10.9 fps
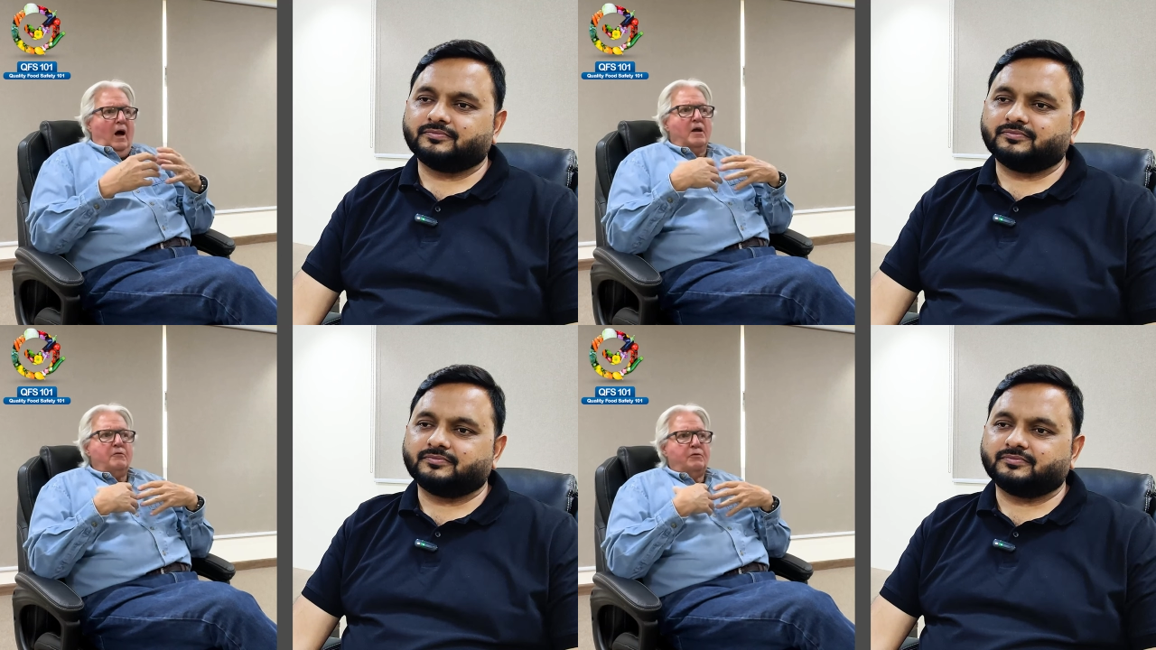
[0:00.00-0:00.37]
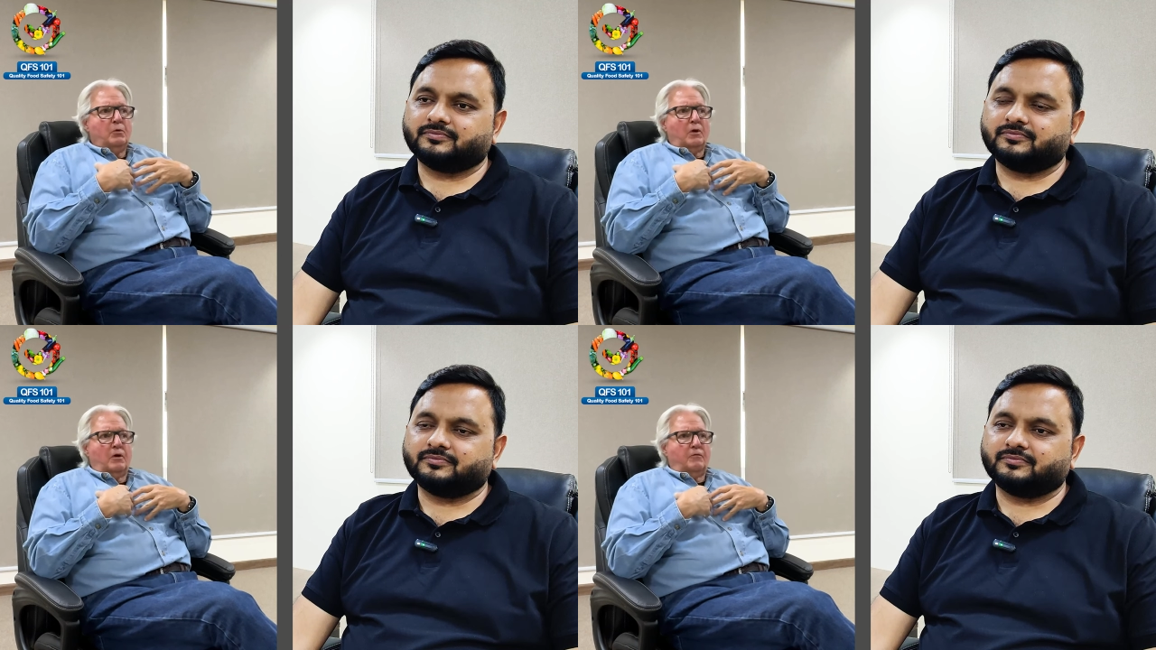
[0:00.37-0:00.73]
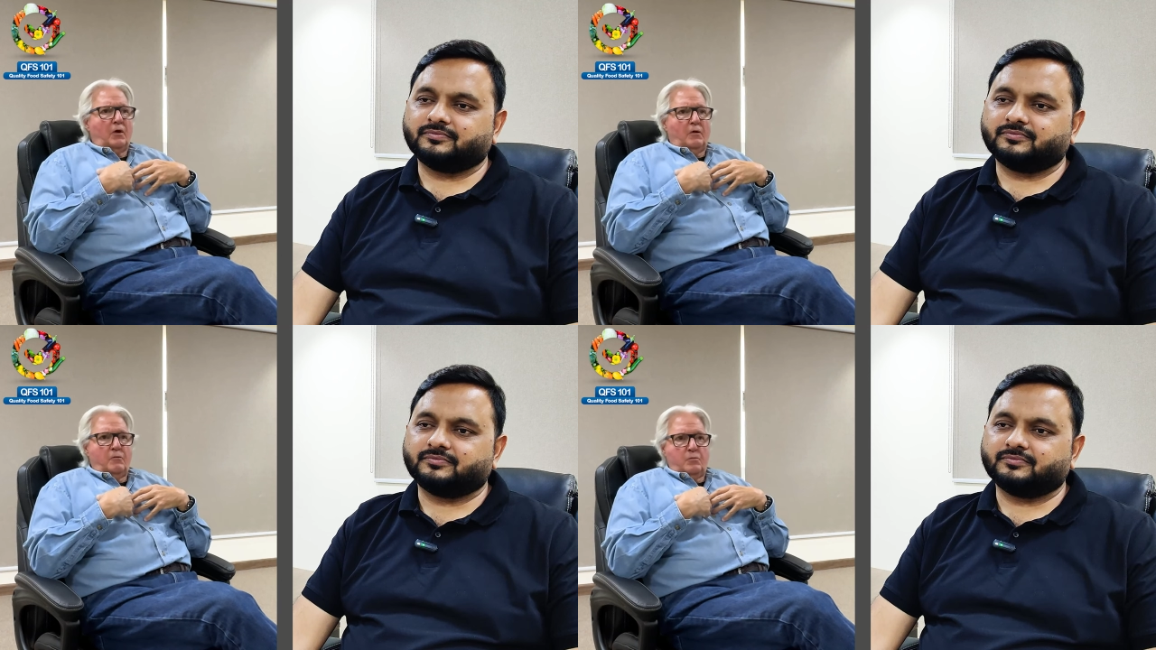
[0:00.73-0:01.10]
Speaker 1: I feel
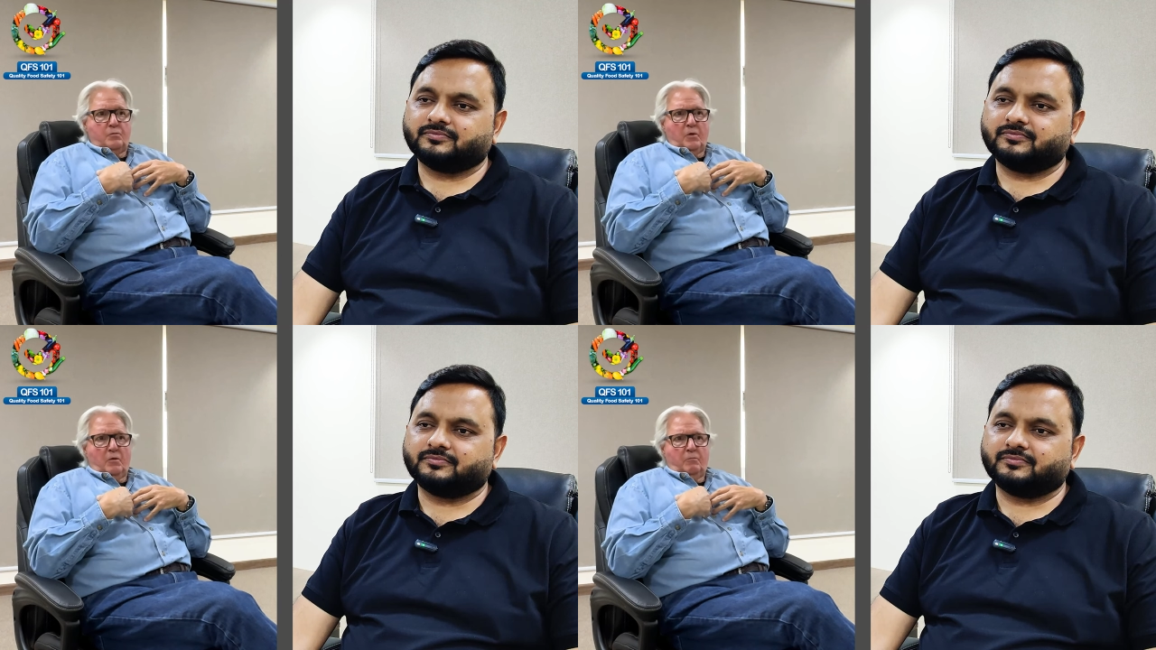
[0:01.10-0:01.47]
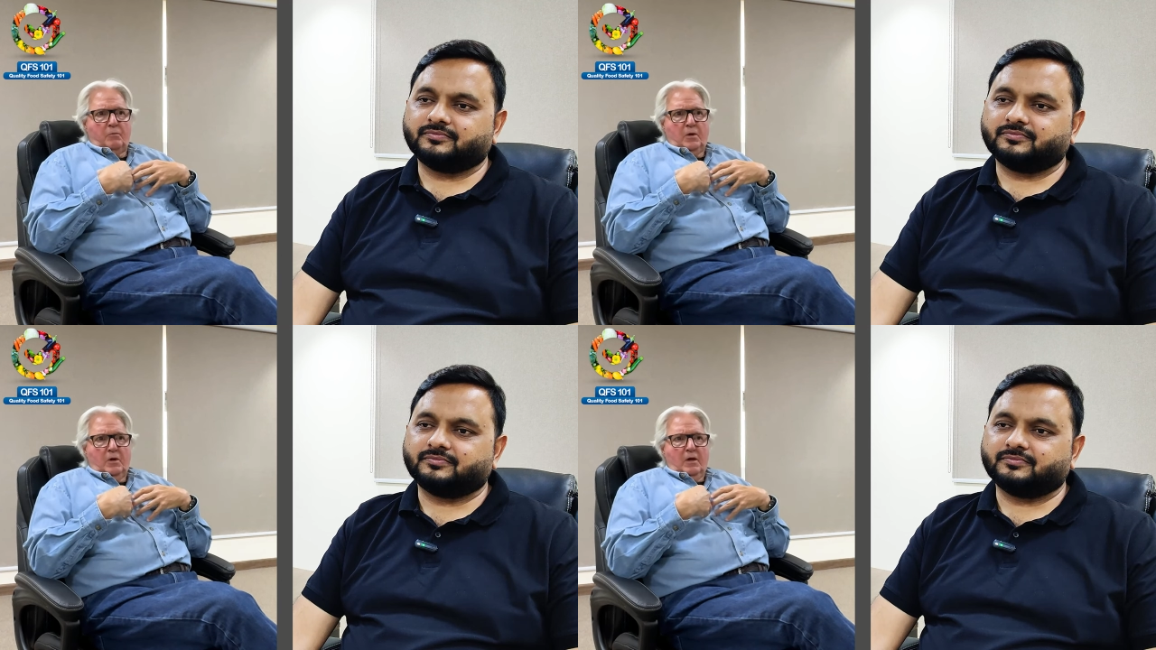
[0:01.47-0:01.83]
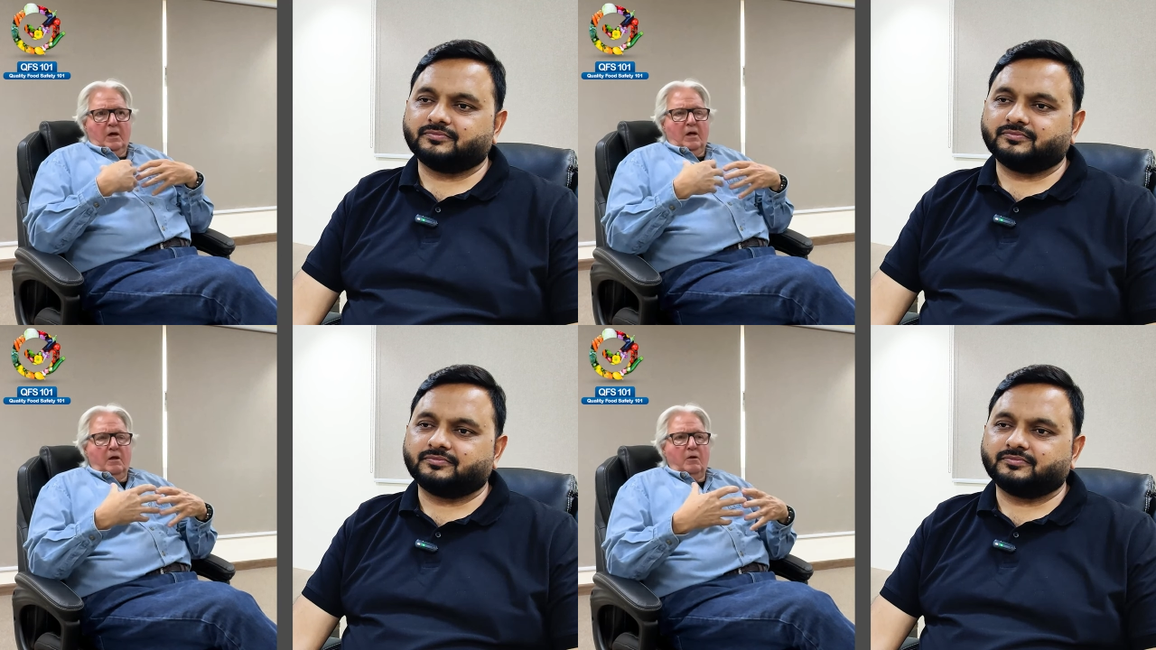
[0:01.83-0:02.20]
of,
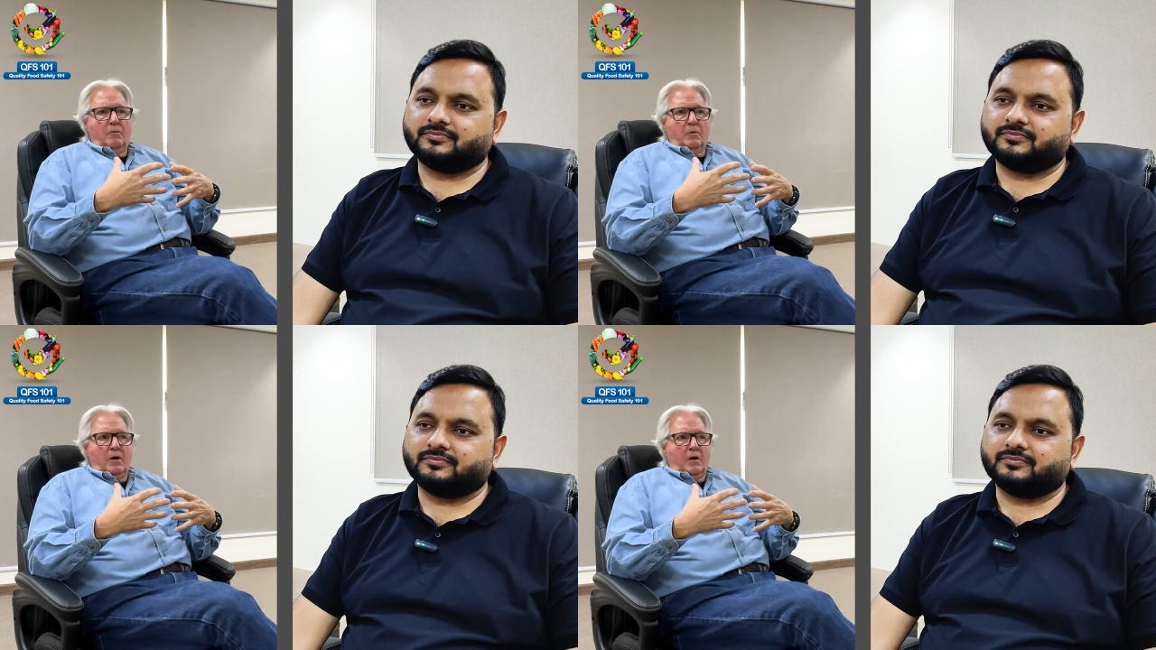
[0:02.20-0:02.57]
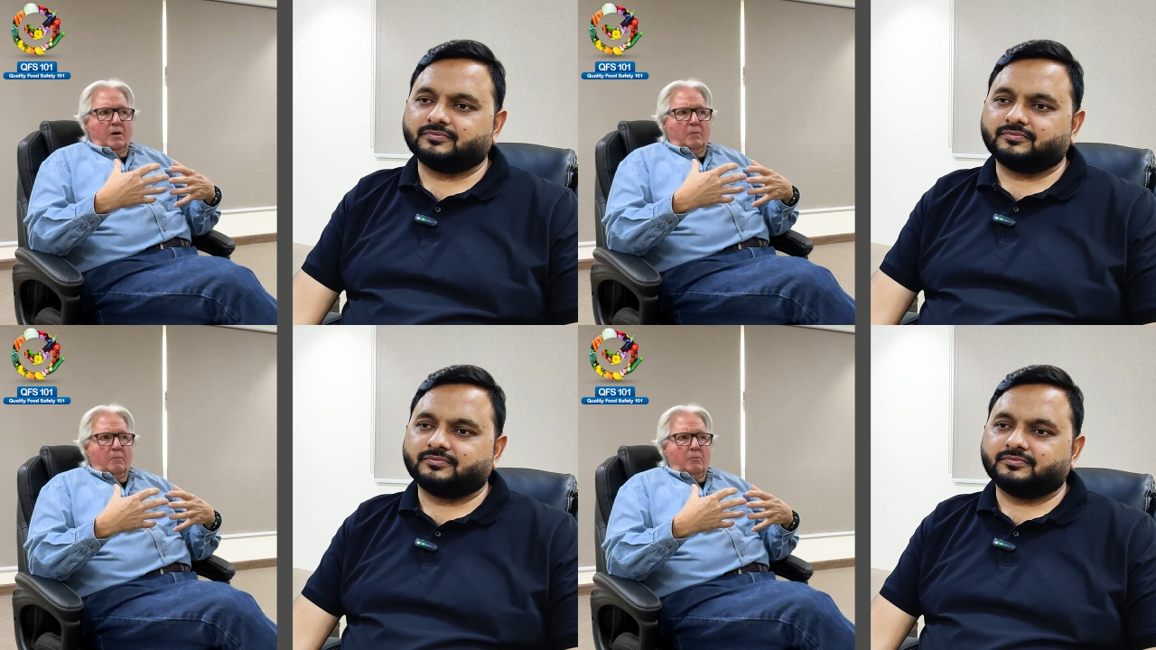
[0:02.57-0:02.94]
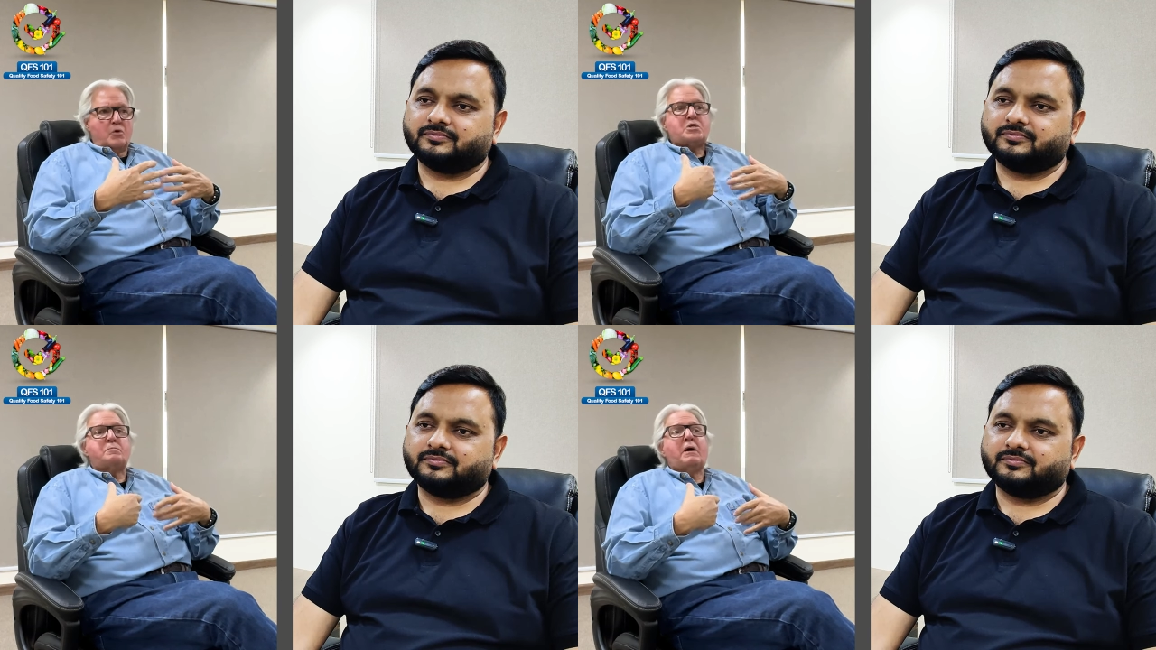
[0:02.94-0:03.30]
a uh,
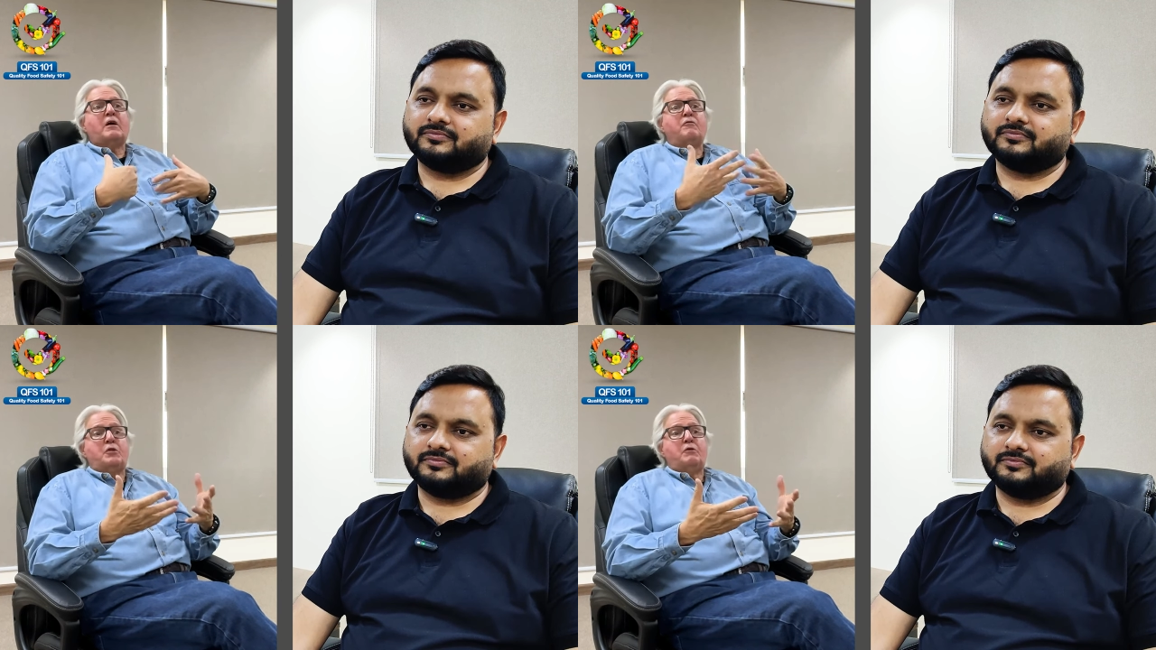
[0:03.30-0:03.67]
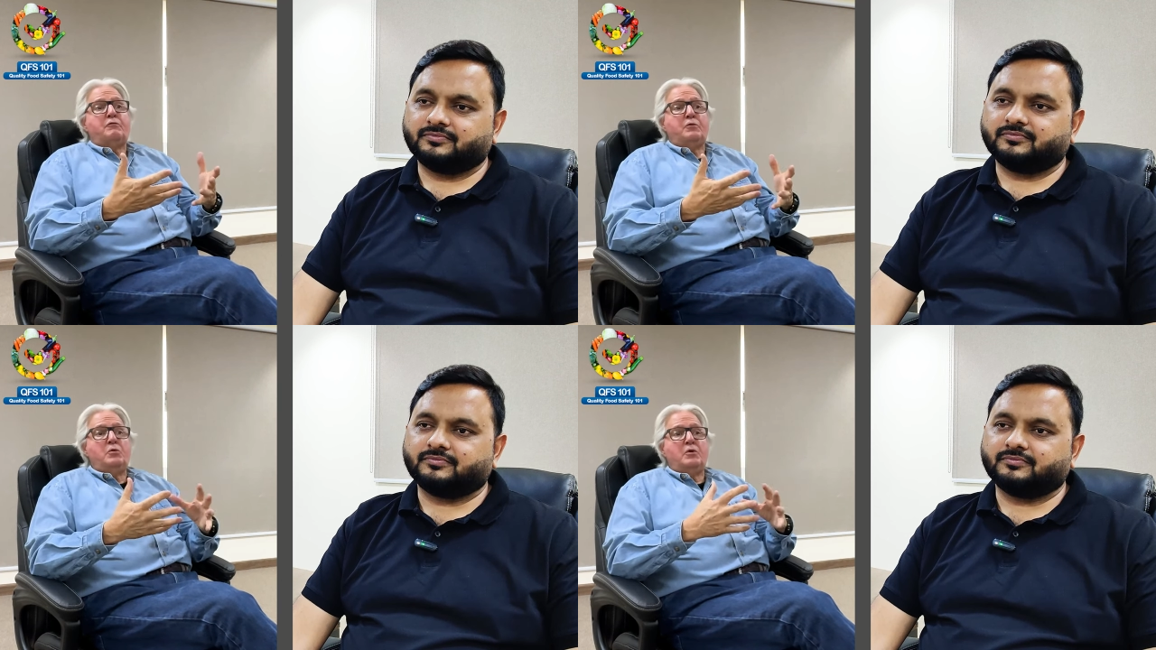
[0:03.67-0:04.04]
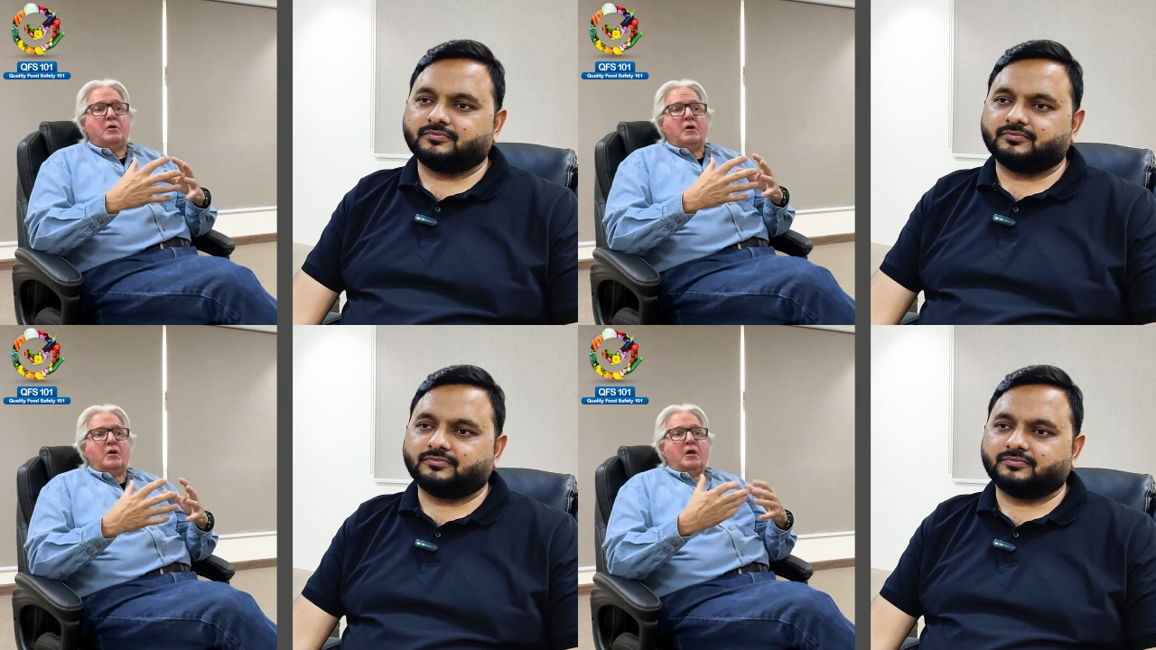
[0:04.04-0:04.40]
respect for the food